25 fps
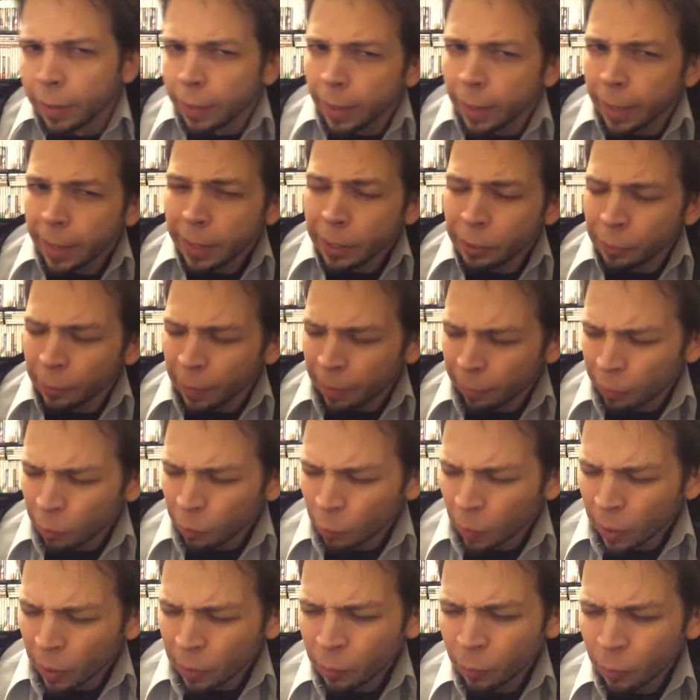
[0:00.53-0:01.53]
Hey there,
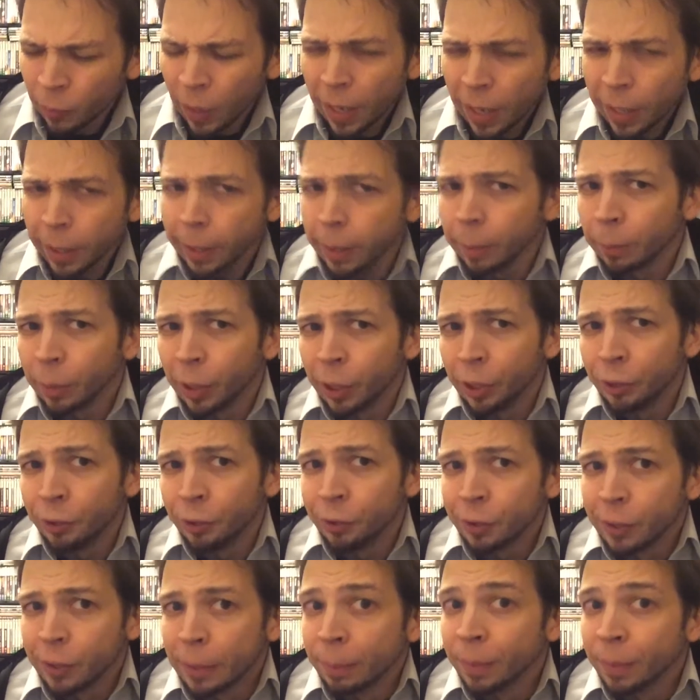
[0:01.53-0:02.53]
everyone. I am going to
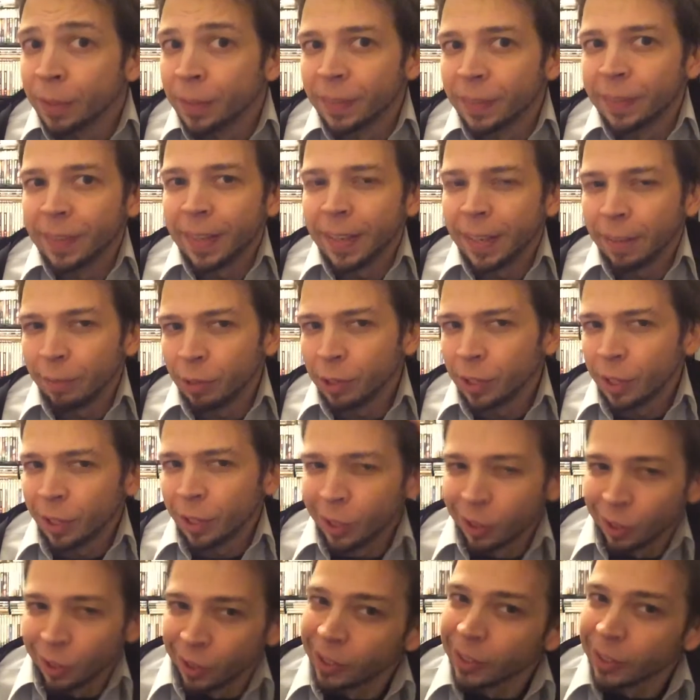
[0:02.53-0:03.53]
do something today I haven't done in
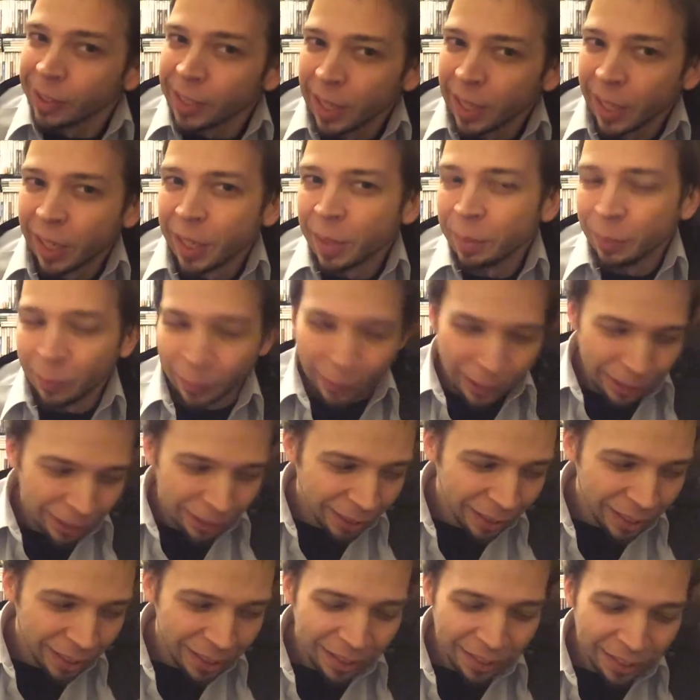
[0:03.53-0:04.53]
a long time, which
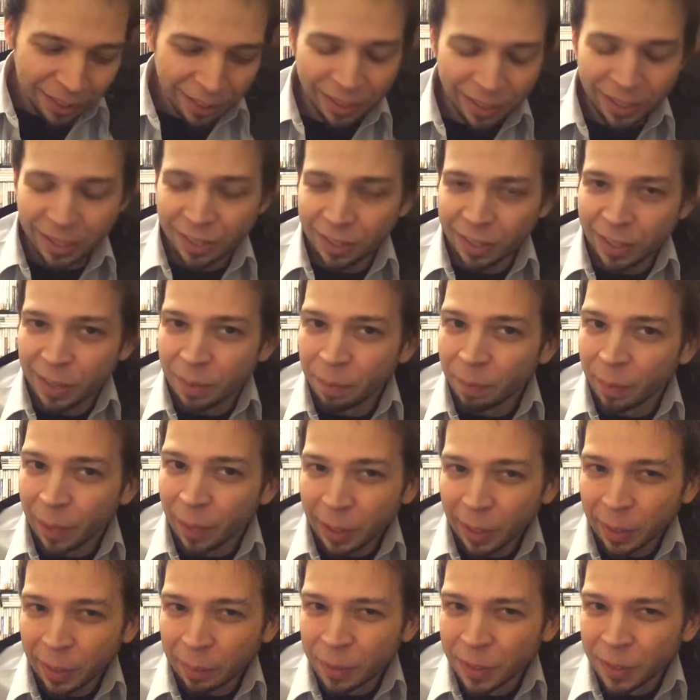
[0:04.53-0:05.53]
is just some
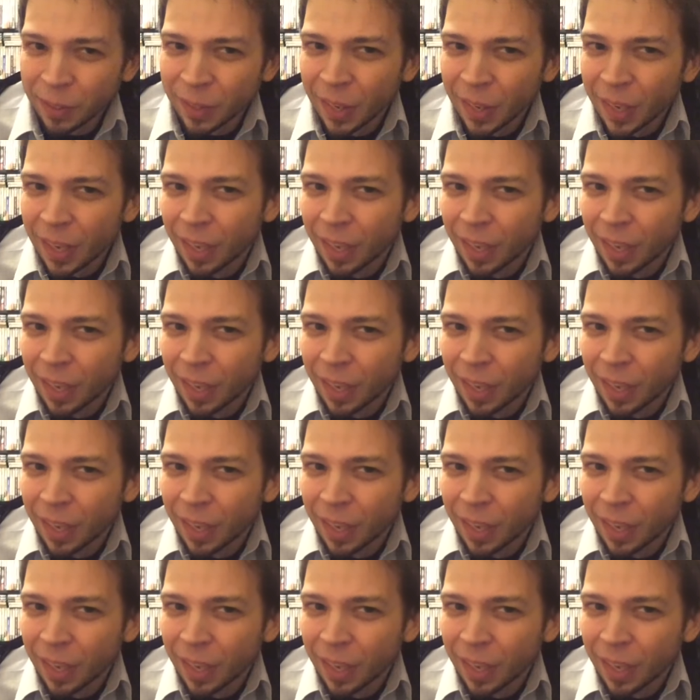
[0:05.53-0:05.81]
pickups.